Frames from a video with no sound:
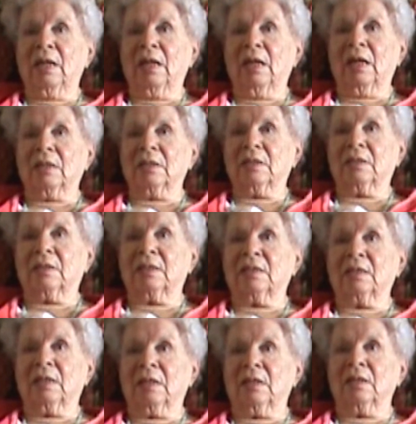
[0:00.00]

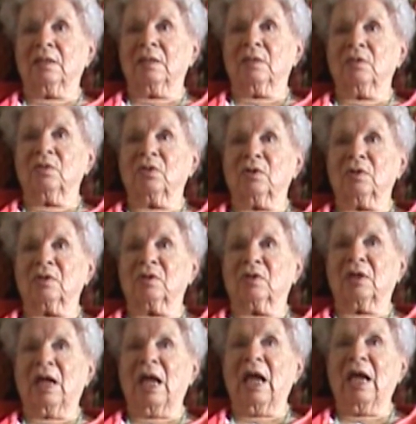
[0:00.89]
Yes,
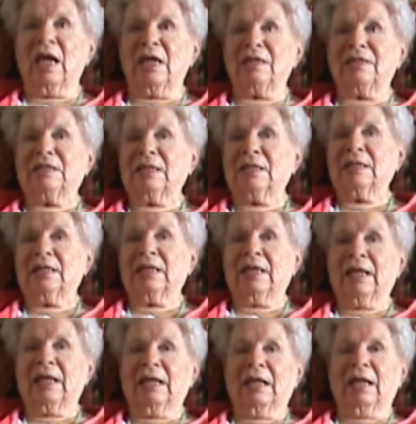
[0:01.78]
just eight.
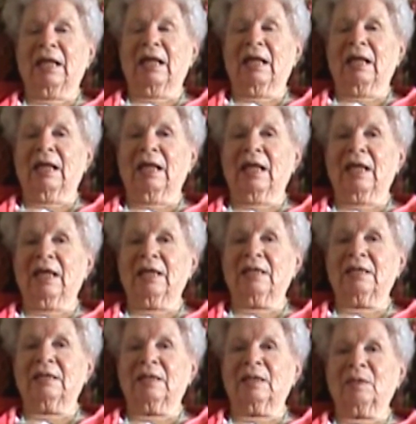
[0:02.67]

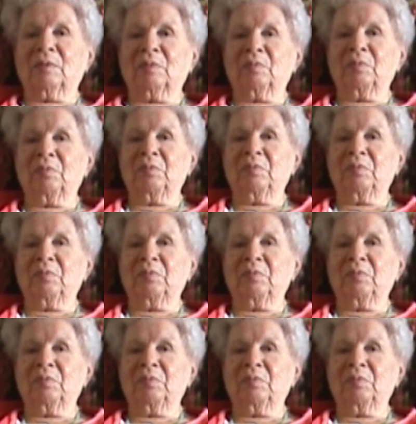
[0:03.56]
And uh,